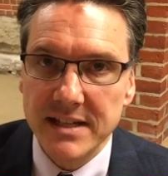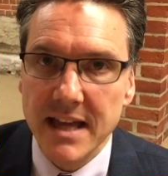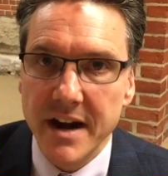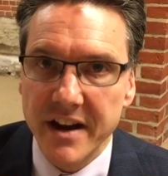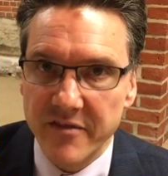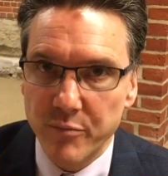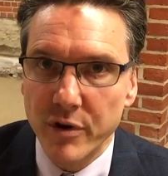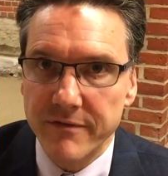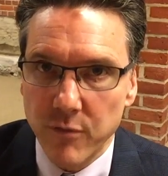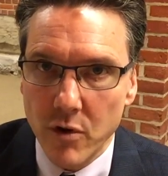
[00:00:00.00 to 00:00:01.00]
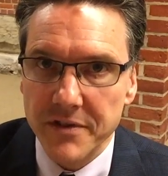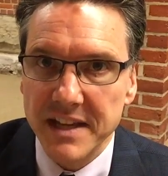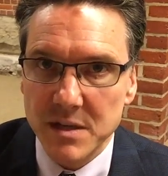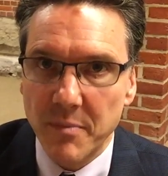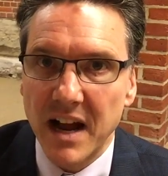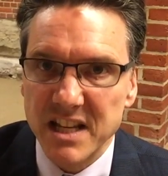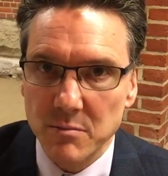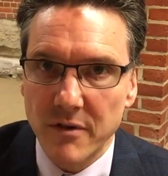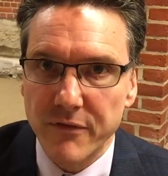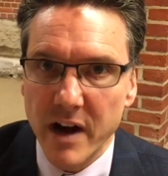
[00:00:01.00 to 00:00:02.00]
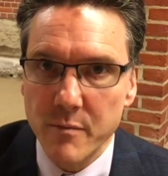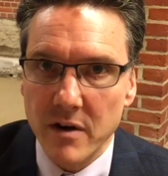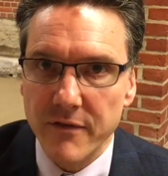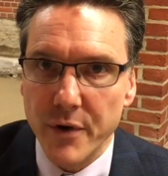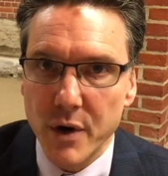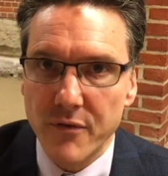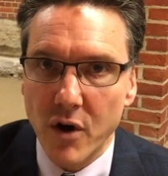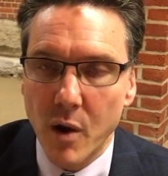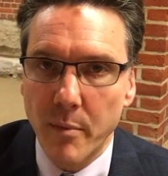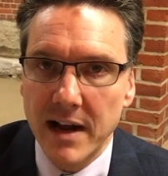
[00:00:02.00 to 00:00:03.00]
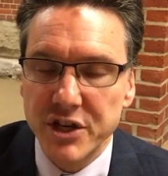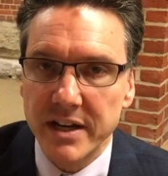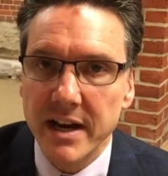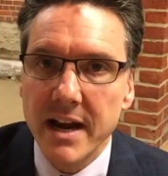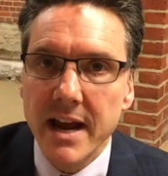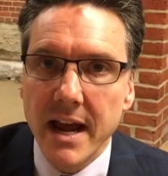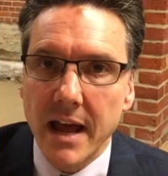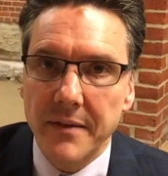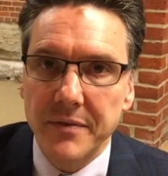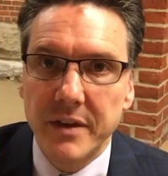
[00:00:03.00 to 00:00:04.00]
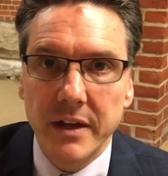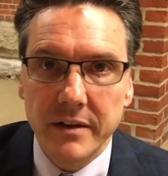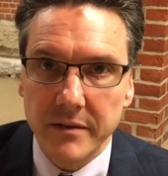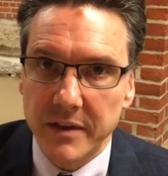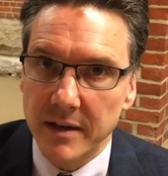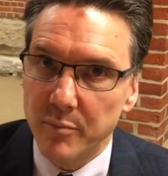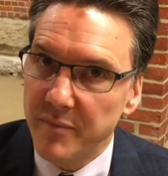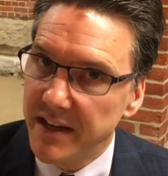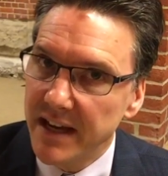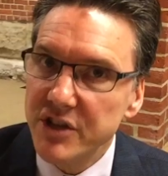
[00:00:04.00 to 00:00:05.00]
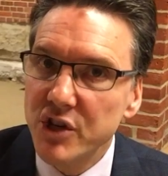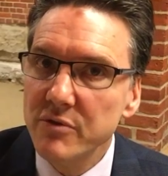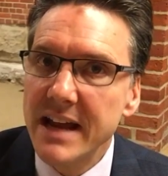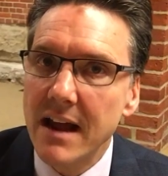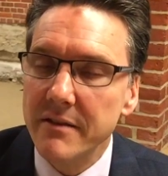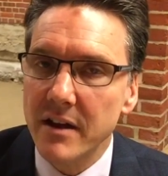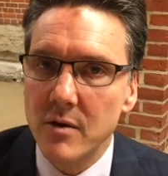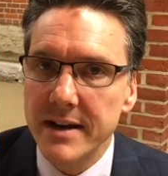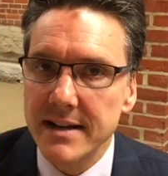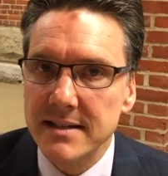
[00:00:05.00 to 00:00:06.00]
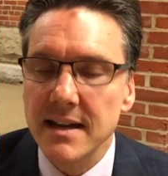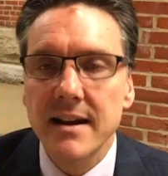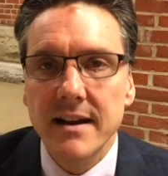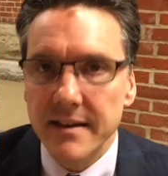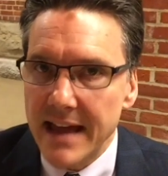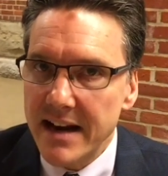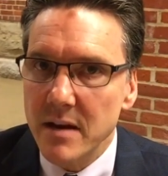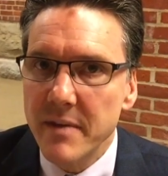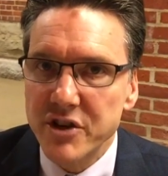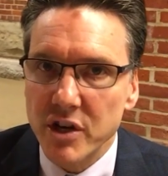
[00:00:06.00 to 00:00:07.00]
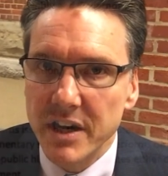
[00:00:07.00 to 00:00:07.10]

Senate have put forth as a possible framework for an overall budget. The issue now, though, is that commission